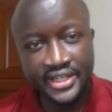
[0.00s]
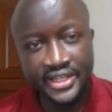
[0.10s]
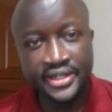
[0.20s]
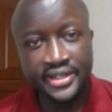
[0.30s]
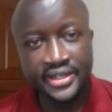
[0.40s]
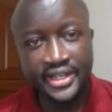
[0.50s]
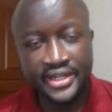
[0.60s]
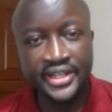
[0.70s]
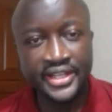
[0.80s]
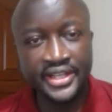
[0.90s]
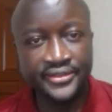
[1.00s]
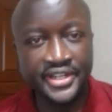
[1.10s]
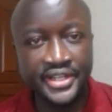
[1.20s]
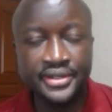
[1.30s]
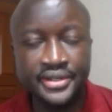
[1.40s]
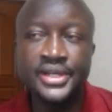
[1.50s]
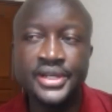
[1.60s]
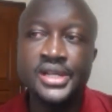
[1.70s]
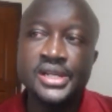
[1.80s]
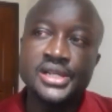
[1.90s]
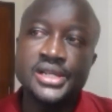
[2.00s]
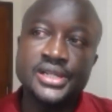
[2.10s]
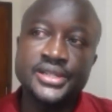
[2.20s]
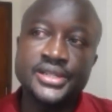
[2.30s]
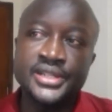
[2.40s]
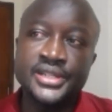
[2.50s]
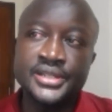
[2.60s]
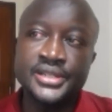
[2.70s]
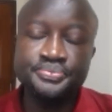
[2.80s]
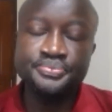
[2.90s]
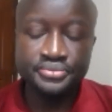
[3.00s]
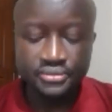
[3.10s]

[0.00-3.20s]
in any given year. And um,